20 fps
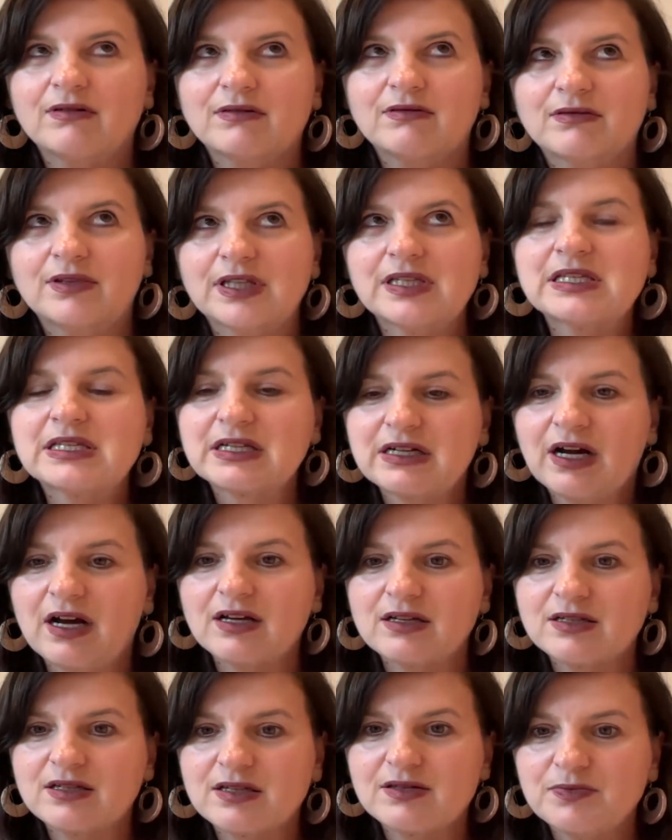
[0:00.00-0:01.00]

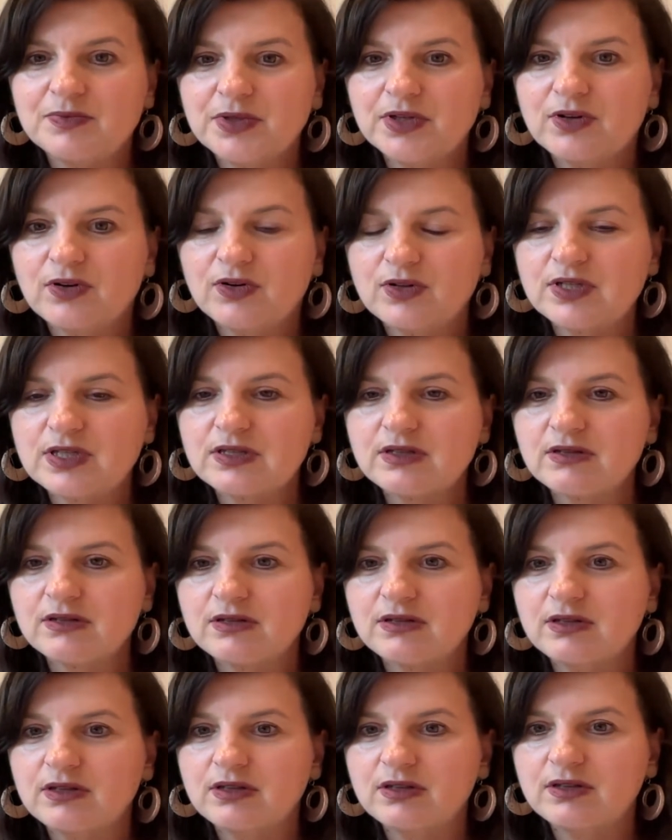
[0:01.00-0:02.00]
discuss, because
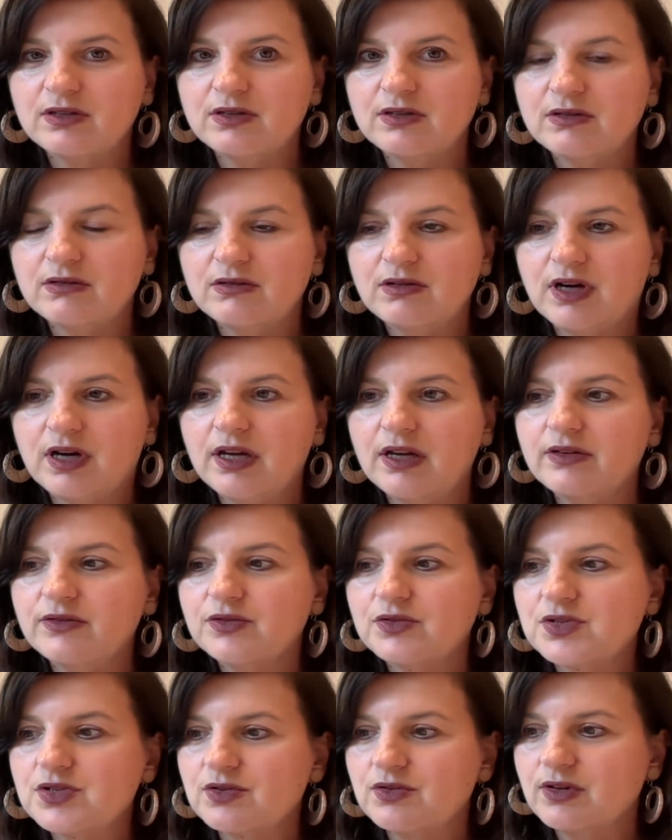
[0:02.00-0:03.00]
I
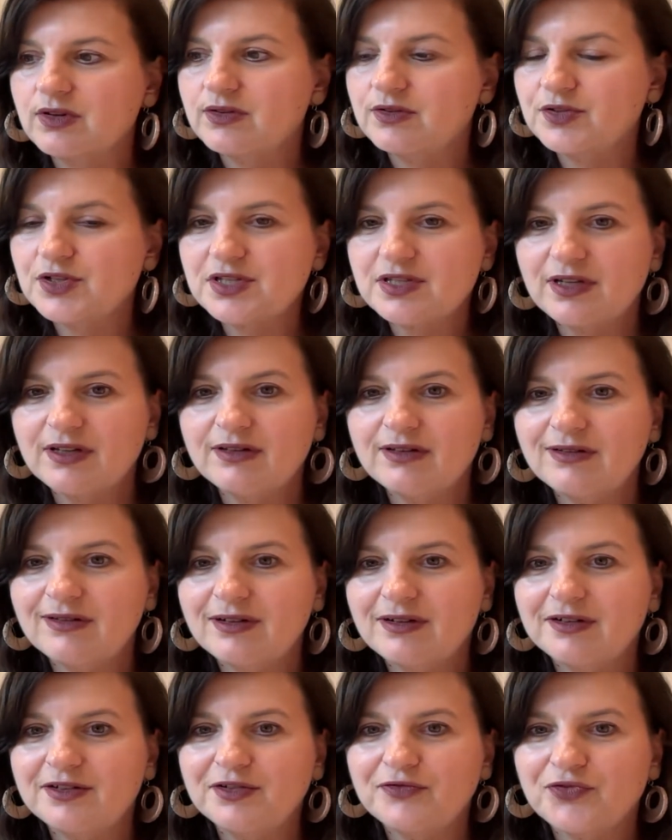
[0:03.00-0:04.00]
understand that
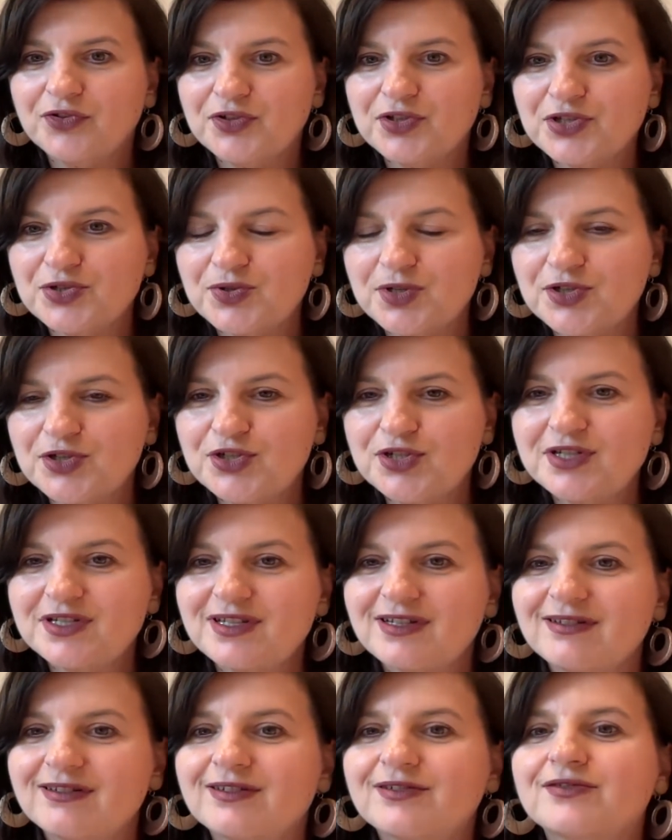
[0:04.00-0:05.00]
there are different strategies,
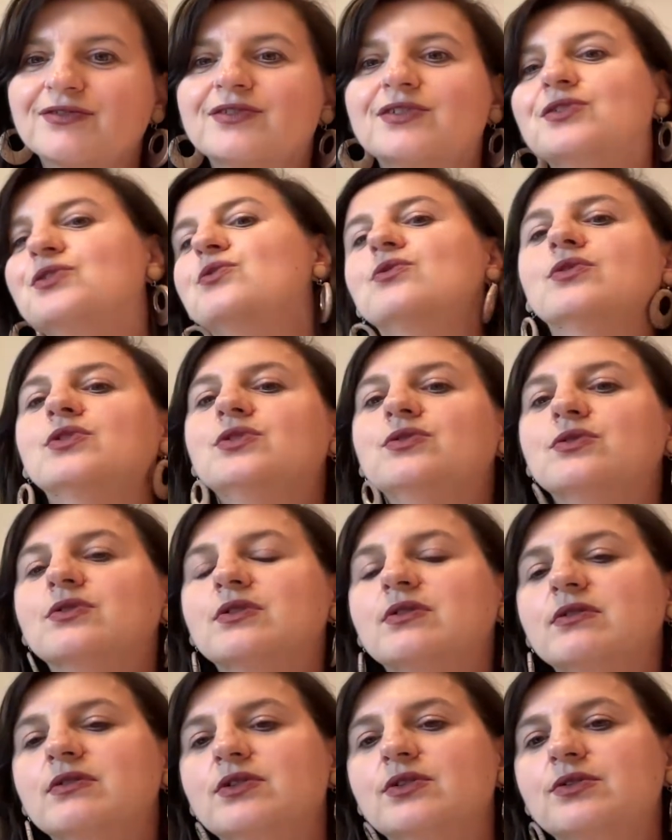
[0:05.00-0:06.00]
and
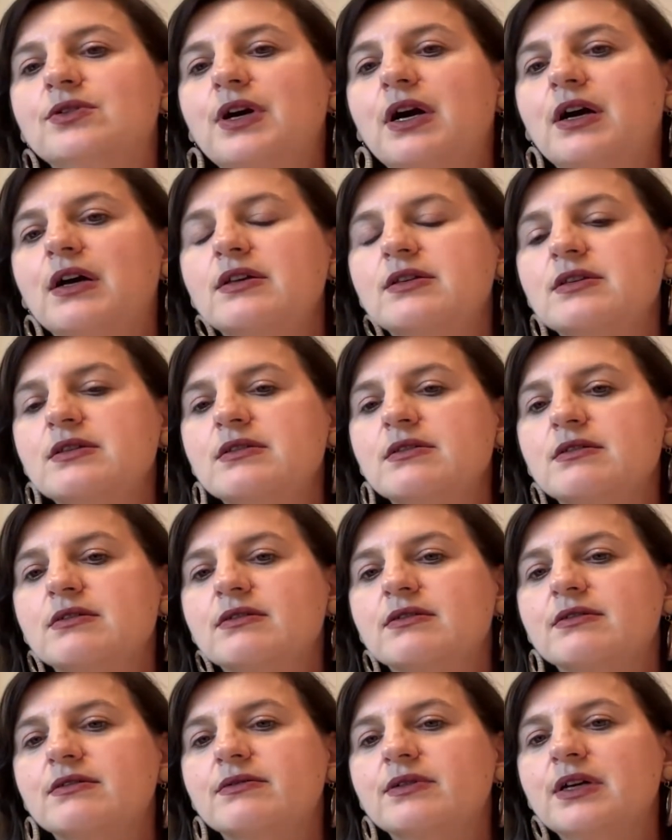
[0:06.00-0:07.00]
you guys
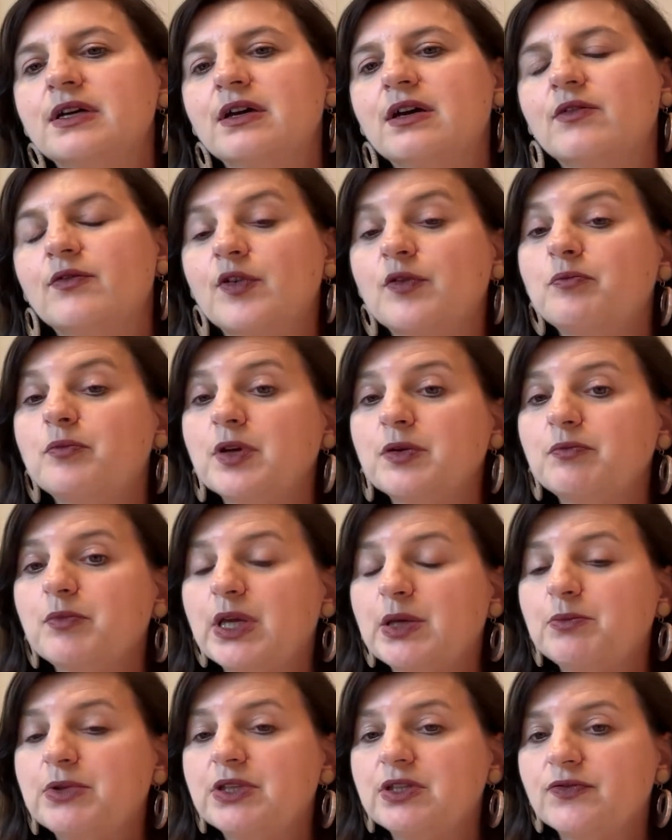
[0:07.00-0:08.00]
have
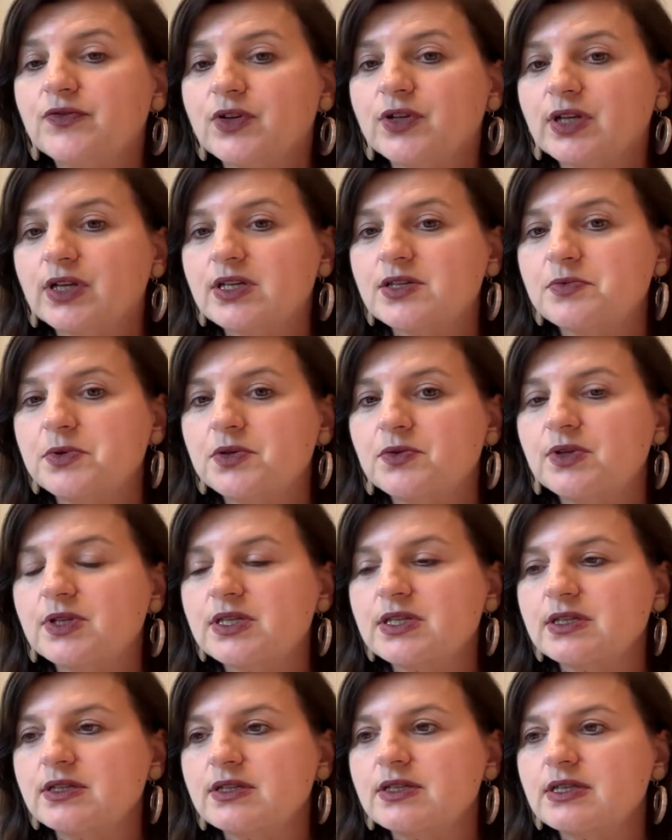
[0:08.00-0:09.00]
maybe different
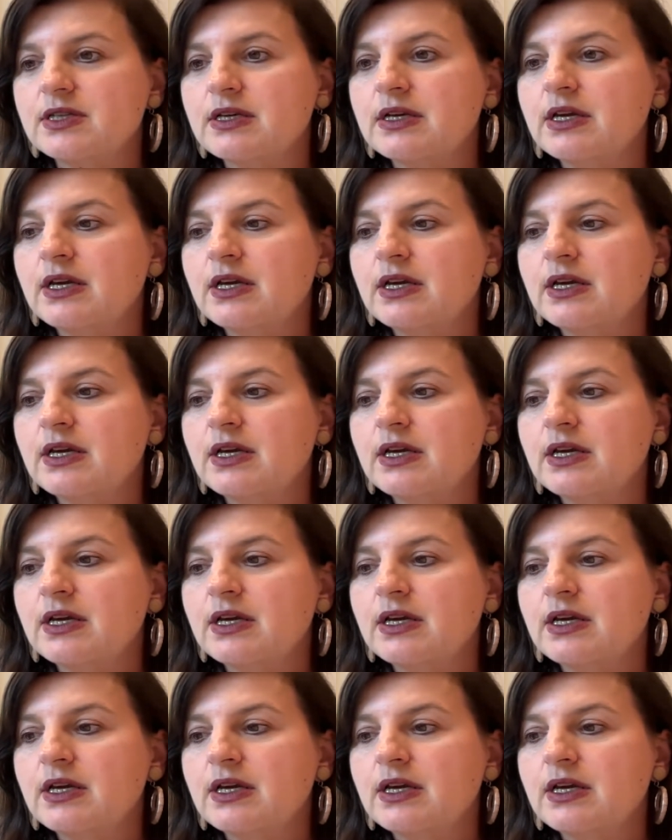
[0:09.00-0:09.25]
experiences.